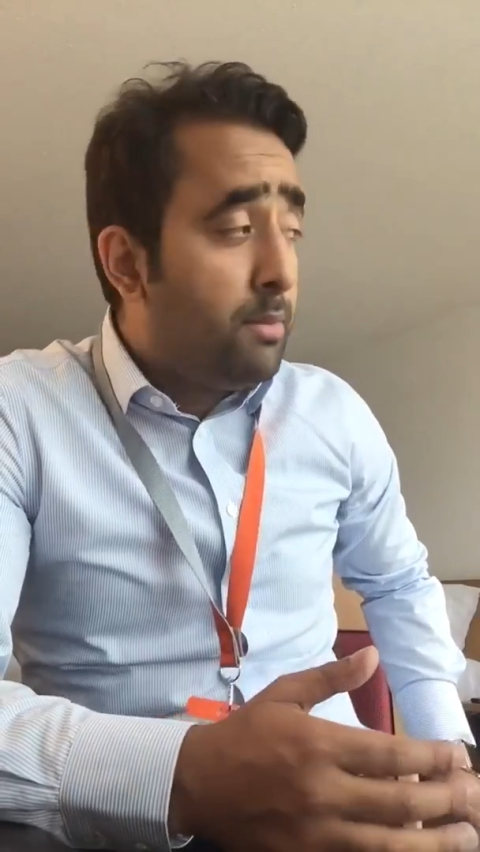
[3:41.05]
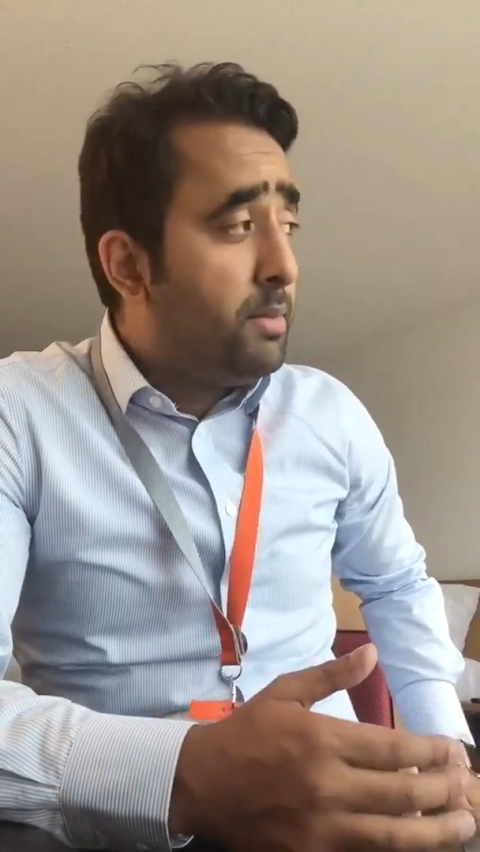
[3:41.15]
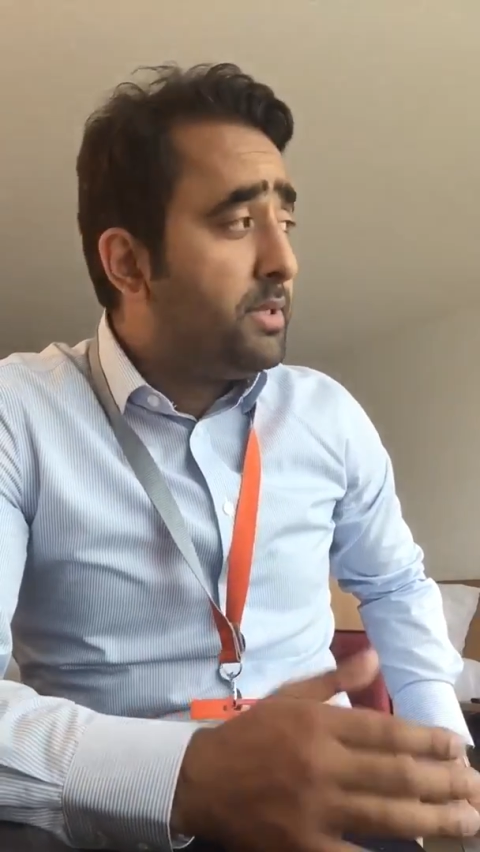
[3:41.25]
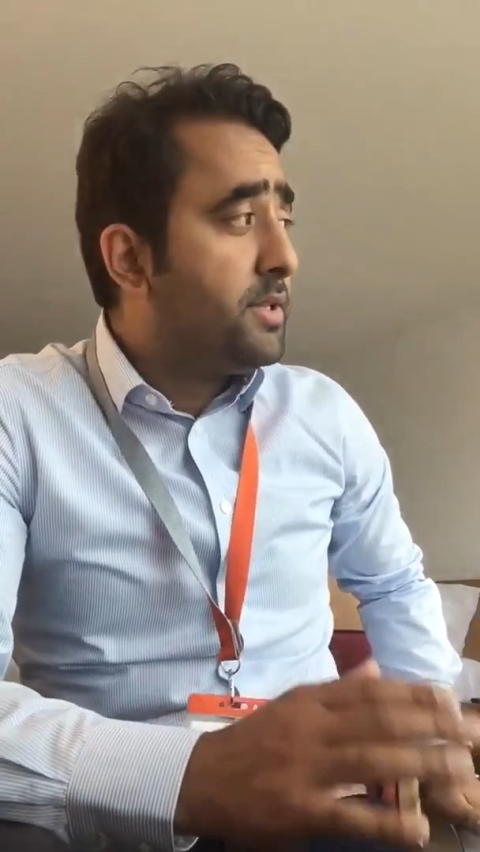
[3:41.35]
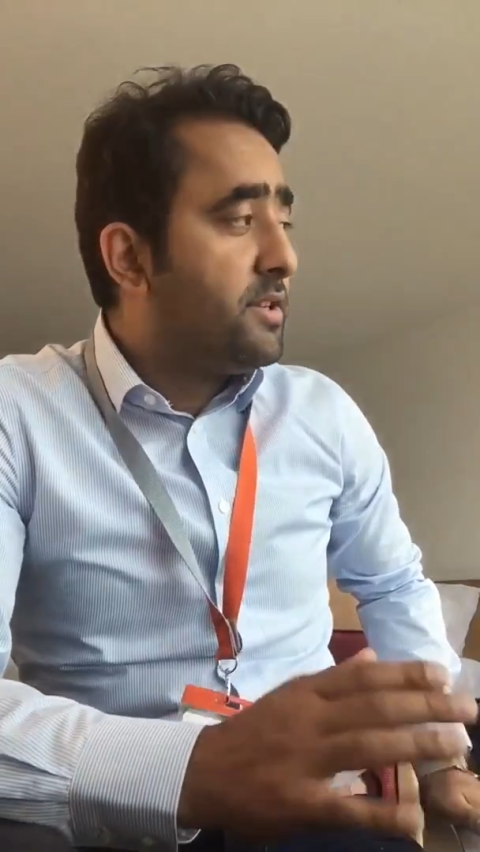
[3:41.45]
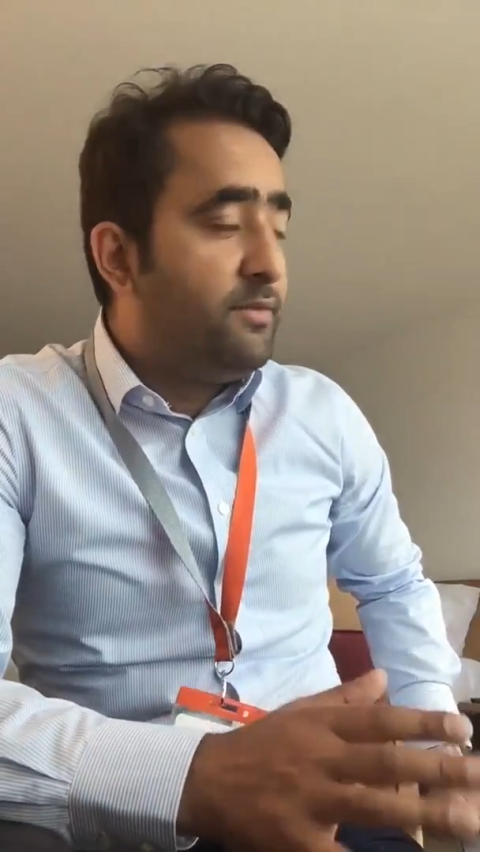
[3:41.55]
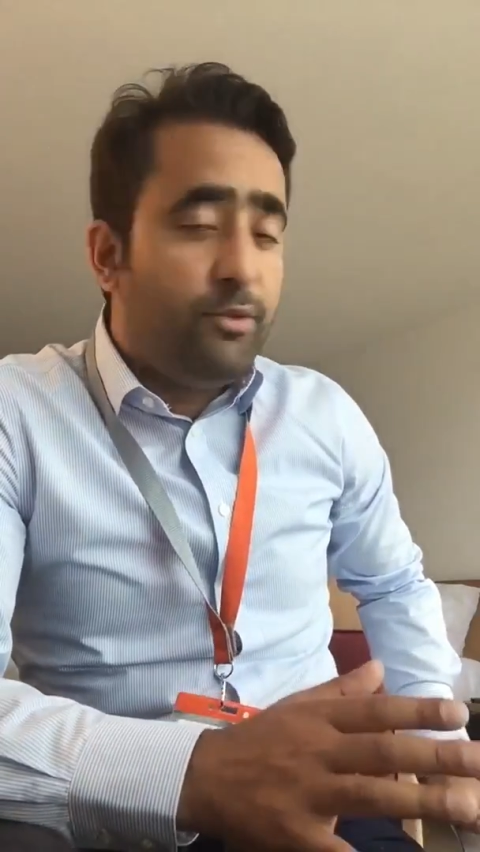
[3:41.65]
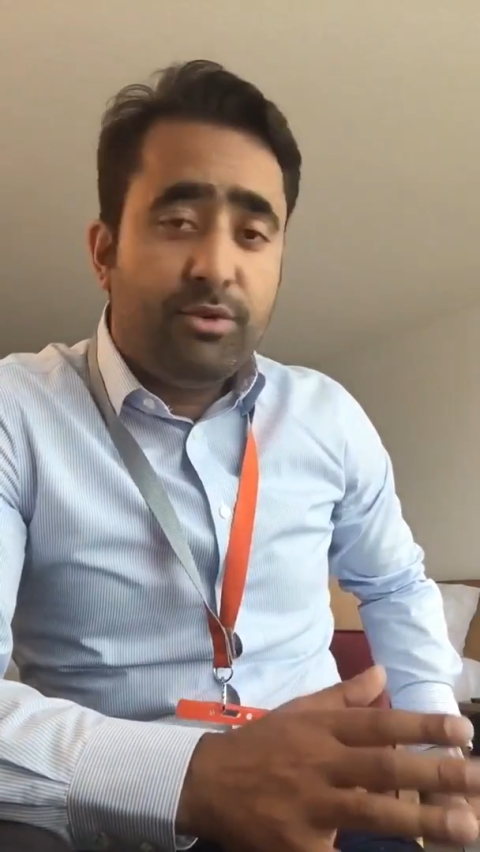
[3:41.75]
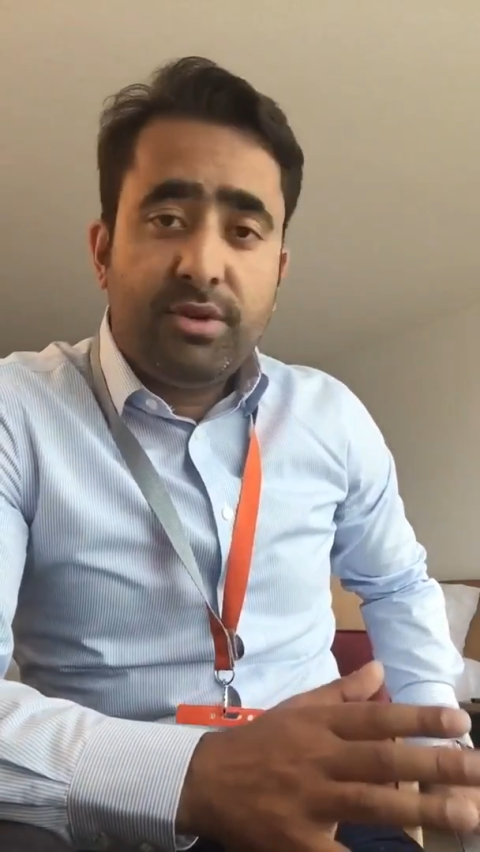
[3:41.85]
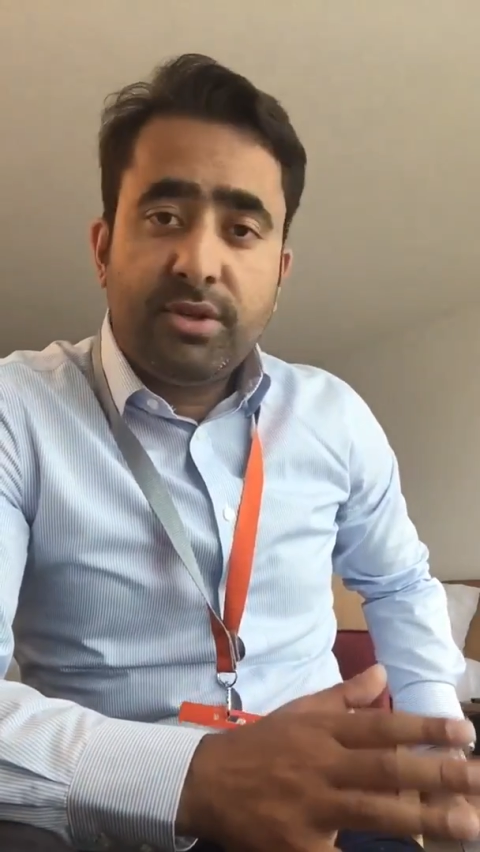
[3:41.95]
but this
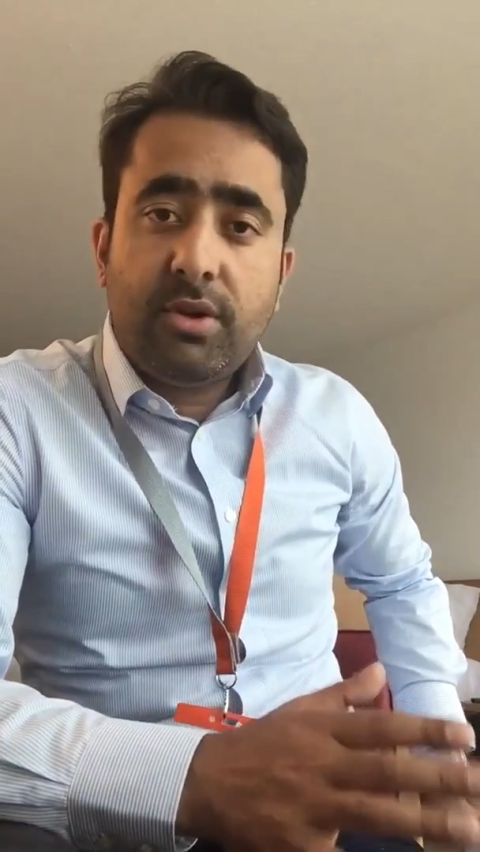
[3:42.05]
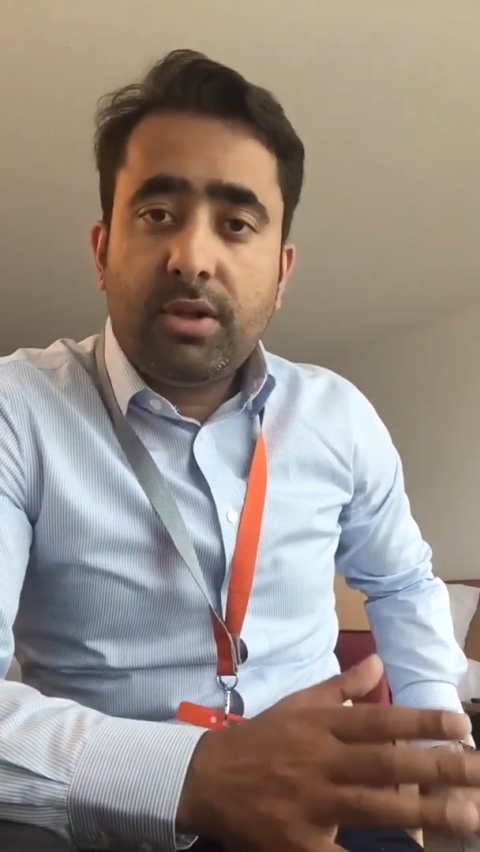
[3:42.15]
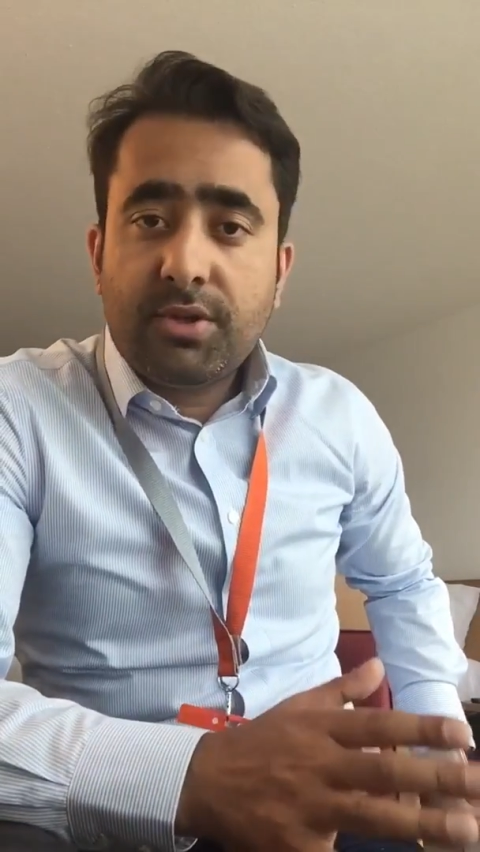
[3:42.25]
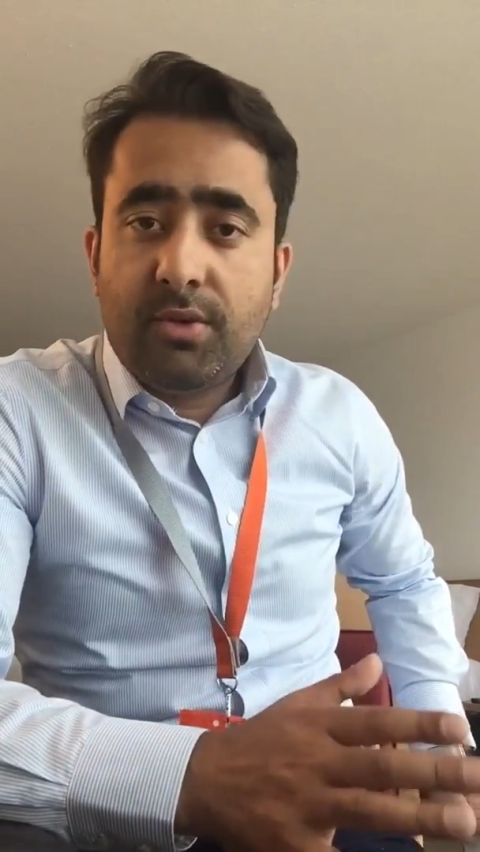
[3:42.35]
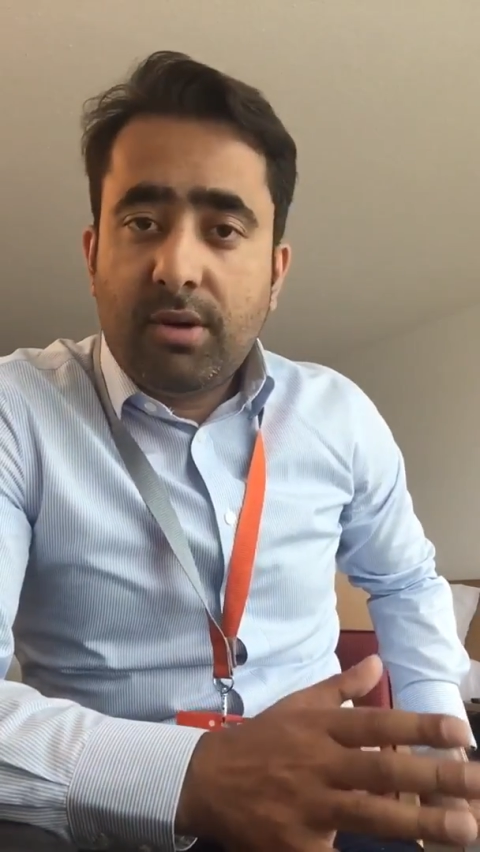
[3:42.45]
confusion is also